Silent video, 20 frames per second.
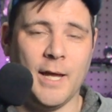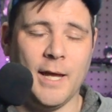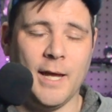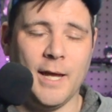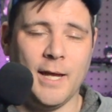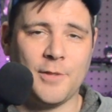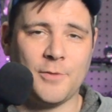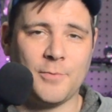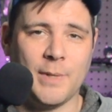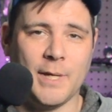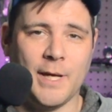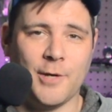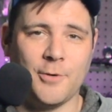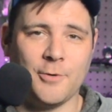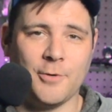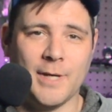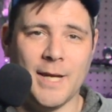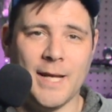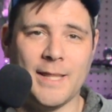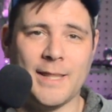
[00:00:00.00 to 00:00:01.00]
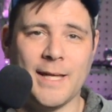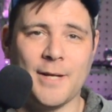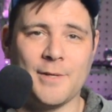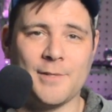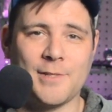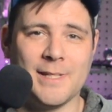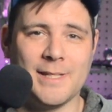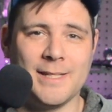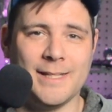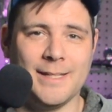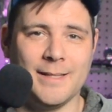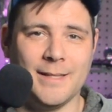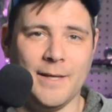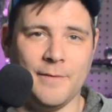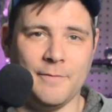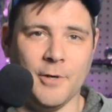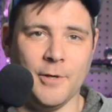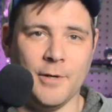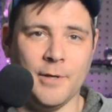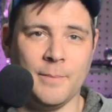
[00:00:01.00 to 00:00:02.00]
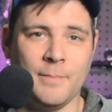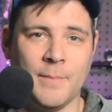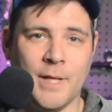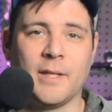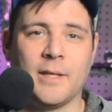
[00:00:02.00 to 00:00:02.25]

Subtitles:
and 308,000 delivered.